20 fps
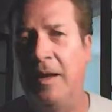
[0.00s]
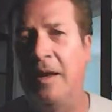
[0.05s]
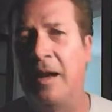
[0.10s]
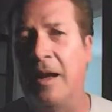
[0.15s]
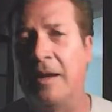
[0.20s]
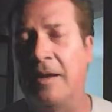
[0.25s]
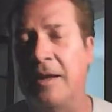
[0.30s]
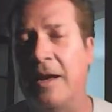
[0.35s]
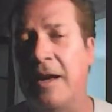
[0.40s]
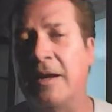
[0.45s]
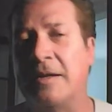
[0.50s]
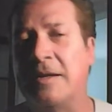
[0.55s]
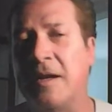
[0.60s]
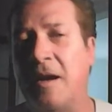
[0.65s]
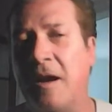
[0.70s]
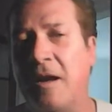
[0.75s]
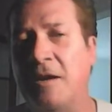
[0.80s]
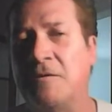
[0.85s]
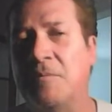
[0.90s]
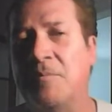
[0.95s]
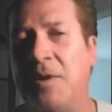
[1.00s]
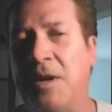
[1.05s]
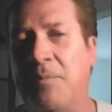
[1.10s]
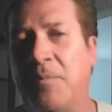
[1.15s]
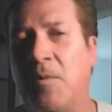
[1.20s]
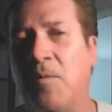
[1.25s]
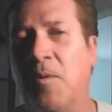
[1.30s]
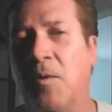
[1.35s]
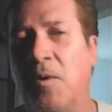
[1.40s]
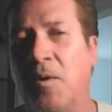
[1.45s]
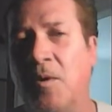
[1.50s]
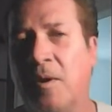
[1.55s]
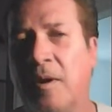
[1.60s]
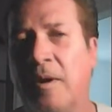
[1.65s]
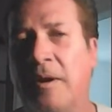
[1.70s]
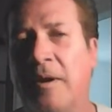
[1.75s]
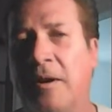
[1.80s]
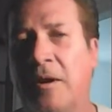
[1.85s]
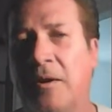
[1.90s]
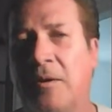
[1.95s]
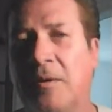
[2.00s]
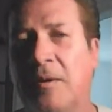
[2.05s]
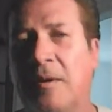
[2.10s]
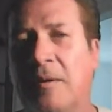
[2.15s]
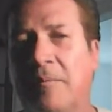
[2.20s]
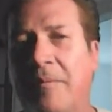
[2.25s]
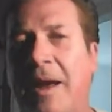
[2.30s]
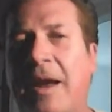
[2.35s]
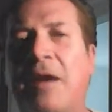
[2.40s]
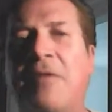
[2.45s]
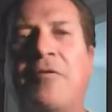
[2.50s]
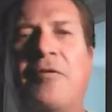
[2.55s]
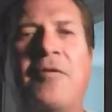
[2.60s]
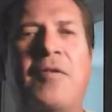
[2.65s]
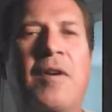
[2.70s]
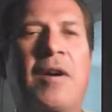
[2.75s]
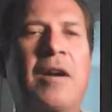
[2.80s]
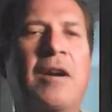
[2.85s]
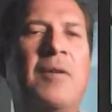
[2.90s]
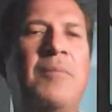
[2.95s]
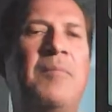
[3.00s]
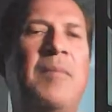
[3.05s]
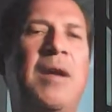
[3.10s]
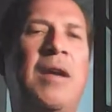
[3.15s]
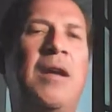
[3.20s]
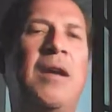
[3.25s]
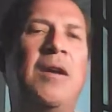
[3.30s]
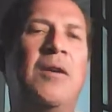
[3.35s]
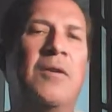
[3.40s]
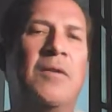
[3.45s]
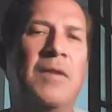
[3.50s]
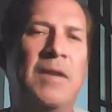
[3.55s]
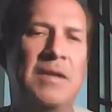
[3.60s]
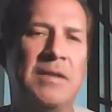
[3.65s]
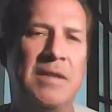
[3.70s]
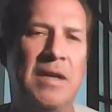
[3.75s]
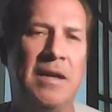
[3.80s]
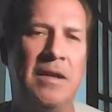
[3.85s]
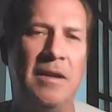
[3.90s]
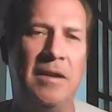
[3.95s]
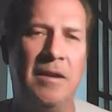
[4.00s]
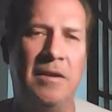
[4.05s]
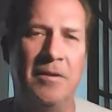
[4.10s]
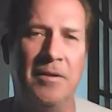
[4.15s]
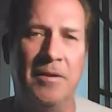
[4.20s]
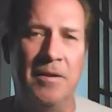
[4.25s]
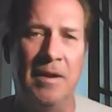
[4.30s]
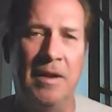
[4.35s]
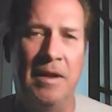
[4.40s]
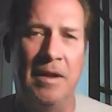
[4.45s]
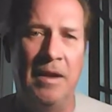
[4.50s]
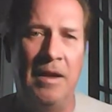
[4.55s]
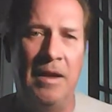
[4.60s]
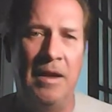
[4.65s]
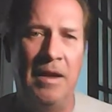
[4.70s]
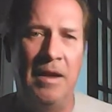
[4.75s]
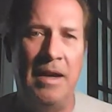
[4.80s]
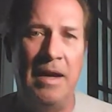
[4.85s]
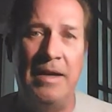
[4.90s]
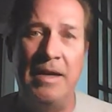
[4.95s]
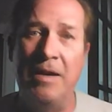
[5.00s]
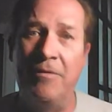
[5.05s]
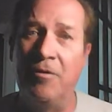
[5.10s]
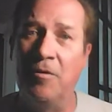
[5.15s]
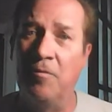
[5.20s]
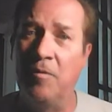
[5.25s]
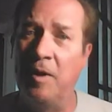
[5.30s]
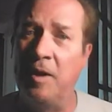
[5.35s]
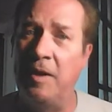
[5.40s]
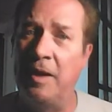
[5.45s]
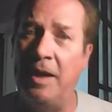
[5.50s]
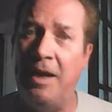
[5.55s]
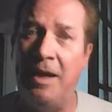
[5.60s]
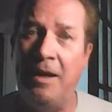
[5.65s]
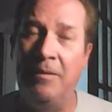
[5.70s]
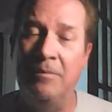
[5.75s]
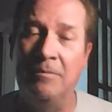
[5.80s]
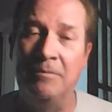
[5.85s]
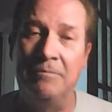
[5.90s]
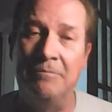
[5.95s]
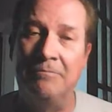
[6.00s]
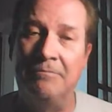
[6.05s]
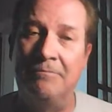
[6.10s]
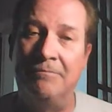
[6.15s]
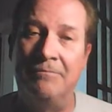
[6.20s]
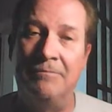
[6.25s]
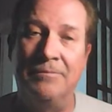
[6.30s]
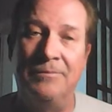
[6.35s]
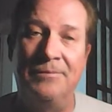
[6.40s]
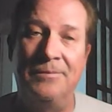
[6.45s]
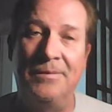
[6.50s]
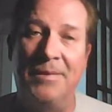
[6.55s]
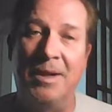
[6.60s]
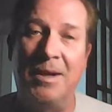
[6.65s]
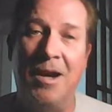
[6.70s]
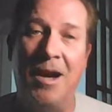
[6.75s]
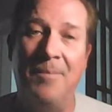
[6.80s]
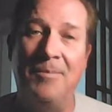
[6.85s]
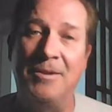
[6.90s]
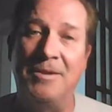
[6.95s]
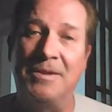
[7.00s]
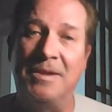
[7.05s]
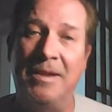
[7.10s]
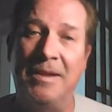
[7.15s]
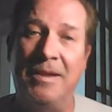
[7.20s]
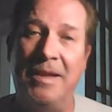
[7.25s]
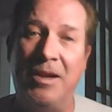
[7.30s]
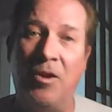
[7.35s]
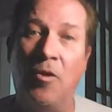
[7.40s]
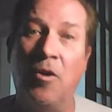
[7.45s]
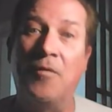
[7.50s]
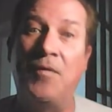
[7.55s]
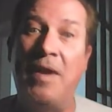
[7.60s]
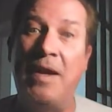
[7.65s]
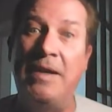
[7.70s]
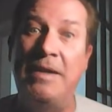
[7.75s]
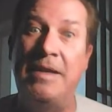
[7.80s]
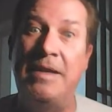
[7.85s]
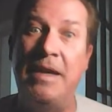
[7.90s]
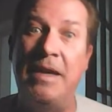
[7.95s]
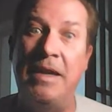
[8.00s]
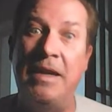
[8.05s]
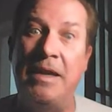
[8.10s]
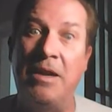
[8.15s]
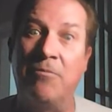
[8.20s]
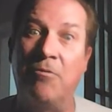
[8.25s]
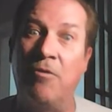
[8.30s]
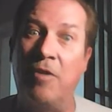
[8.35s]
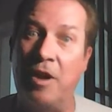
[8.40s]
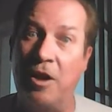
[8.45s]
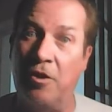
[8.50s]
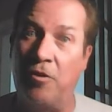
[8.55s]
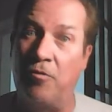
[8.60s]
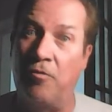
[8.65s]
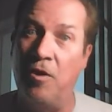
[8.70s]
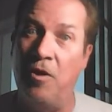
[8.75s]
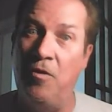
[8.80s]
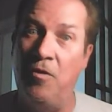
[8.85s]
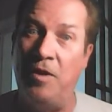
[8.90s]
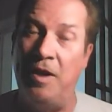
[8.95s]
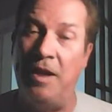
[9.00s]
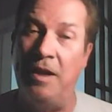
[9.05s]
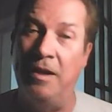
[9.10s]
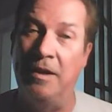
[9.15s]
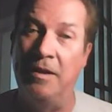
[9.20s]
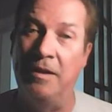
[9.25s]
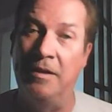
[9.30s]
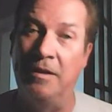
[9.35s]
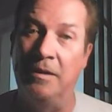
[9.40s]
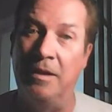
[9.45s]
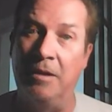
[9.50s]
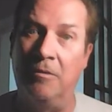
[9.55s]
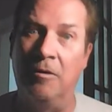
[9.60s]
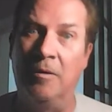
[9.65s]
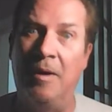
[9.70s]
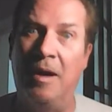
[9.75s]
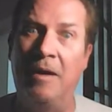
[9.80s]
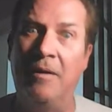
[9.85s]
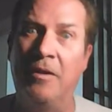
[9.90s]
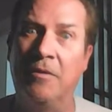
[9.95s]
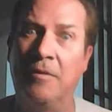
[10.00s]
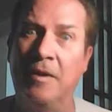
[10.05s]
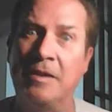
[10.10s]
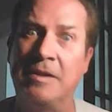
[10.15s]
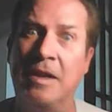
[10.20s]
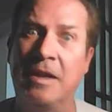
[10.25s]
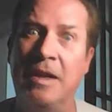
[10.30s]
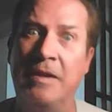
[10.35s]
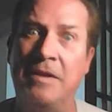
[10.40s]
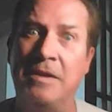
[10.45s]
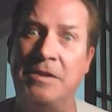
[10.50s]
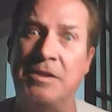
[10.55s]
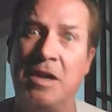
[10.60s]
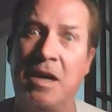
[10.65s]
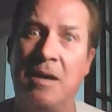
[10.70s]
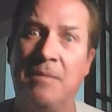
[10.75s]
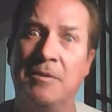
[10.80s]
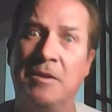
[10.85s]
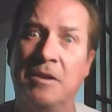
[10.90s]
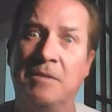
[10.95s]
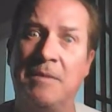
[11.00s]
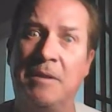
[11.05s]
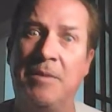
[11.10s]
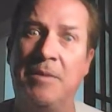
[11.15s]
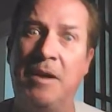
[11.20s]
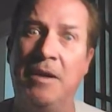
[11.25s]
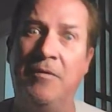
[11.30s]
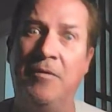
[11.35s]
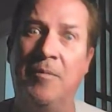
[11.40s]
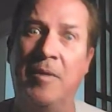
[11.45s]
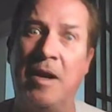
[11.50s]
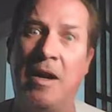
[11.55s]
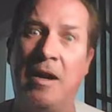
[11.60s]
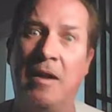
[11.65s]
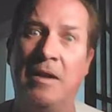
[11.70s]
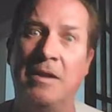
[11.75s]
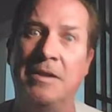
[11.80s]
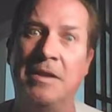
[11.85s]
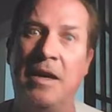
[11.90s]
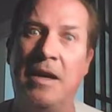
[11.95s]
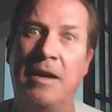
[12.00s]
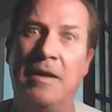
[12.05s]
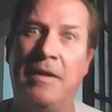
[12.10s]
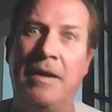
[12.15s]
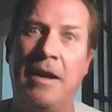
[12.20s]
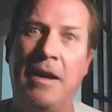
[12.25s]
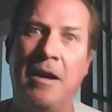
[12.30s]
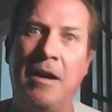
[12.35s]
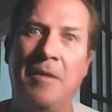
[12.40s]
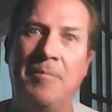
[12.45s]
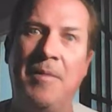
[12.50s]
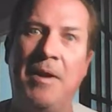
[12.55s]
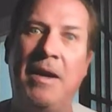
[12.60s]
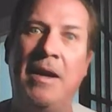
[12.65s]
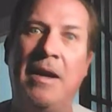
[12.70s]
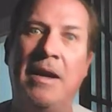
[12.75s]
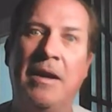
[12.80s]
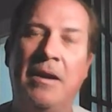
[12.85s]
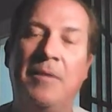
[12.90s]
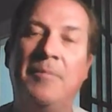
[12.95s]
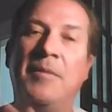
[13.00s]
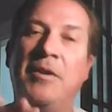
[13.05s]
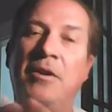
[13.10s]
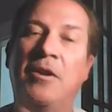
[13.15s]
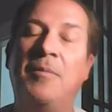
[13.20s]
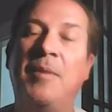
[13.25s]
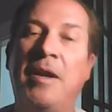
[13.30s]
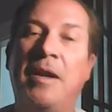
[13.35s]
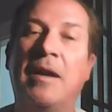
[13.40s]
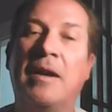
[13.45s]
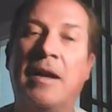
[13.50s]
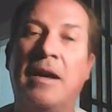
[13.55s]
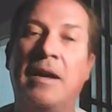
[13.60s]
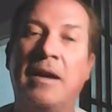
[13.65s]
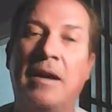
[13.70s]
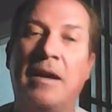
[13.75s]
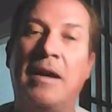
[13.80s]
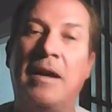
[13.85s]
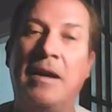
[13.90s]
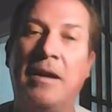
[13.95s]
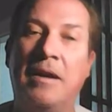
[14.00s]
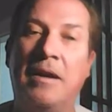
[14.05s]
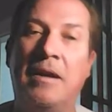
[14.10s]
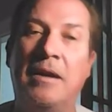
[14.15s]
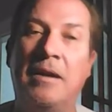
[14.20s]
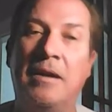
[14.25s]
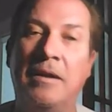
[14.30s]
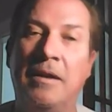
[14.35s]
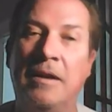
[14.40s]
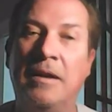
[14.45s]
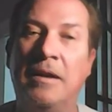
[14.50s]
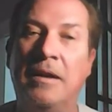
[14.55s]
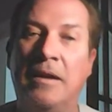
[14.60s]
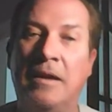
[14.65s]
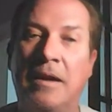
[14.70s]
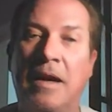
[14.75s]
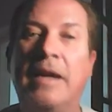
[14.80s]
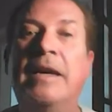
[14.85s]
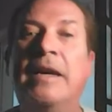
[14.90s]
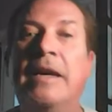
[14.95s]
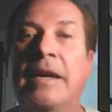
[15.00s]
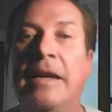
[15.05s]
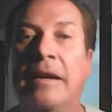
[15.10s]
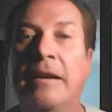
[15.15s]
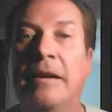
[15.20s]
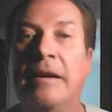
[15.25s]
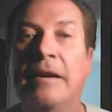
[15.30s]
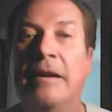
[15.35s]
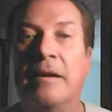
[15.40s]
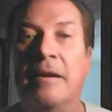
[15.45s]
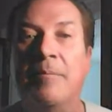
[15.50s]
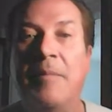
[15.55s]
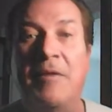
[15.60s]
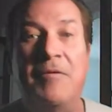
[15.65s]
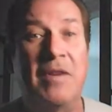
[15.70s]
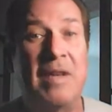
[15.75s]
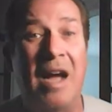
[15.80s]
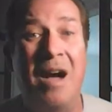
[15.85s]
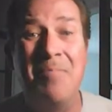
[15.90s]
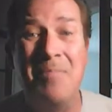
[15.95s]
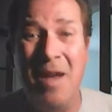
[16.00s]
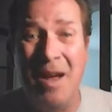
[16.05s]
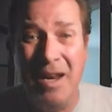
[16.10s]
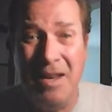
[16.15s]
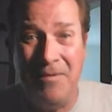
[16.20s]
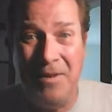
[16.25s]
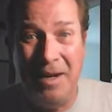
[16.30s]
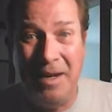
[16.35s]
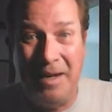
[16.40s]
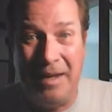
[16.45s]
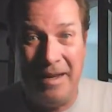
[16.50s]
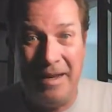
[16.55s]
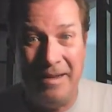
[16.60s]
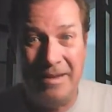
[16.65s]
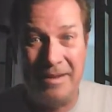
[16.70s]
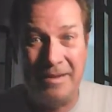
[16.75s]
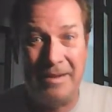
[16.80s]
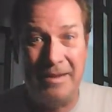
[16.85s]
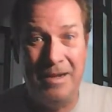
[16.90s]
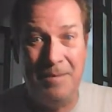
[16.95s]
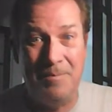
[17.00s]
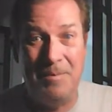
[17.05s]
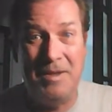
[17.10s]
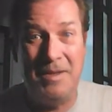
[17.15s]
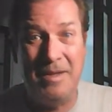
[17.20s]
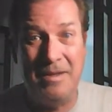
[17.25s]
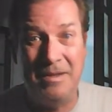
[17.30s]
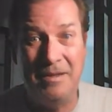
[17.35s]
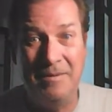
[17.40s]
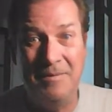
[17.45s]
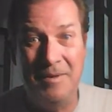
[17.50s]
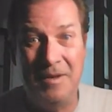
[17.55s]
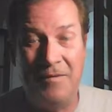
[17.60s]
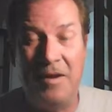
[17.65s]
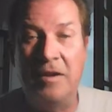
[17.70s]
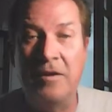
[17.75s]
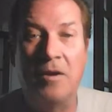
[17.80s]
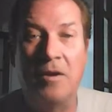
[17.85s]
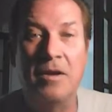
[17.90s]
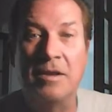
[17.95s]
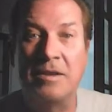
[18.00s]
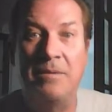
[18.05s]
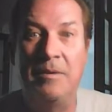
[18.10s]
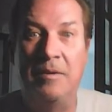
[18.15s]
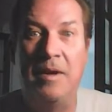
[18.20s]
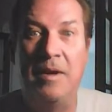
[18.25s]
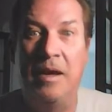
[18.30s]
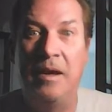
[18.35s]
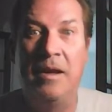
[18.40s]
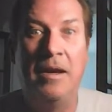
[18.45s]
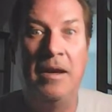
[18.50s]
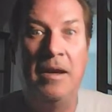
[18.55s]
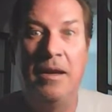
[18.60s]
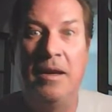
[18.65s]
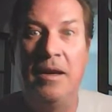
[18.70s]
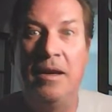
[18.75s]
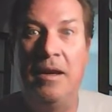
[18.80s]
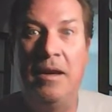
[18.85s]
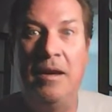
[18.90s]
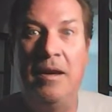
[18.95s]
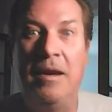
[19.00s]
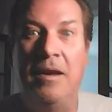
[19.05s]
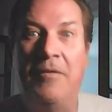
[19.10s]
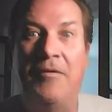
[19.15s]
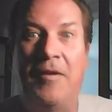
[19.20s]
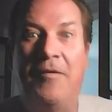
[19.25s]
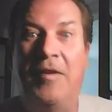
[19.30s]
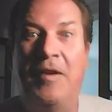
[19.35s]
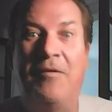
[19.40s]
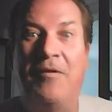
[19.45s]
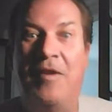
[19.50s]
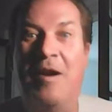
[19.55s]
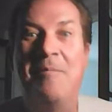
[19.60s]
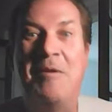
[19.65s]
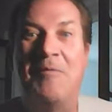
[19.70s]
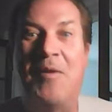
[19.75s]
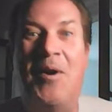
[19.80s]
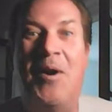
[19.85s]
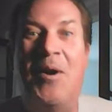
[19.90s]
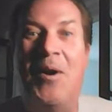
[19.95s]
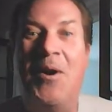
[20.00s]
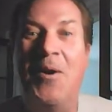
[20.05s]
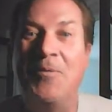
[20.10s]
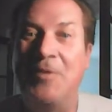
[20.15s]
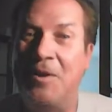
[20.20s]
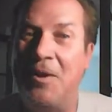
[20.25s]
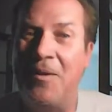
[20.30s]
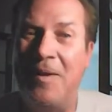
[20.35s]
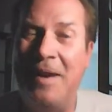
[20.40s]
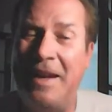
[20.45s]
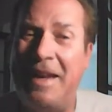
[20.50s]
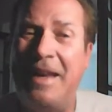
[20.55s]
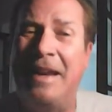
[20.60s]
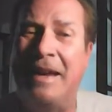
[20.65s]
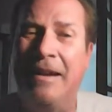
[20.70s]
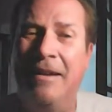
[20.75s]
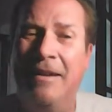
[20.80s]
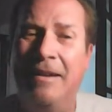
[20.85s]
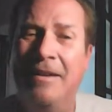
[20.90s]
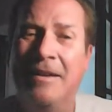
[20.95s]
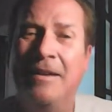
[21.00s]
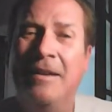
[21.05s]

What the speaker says: a lot of times when people were, making fun of me or this, that, and the other, had never really accomplished anything. Or if they did, they were like a crony. Like, well, the reason I got this job is because my buddy from college got it and they hired me. And you know what I mean? Like I get it. Matter of fact, I'm not even against nepotism, as long as if I'm involved, I get it.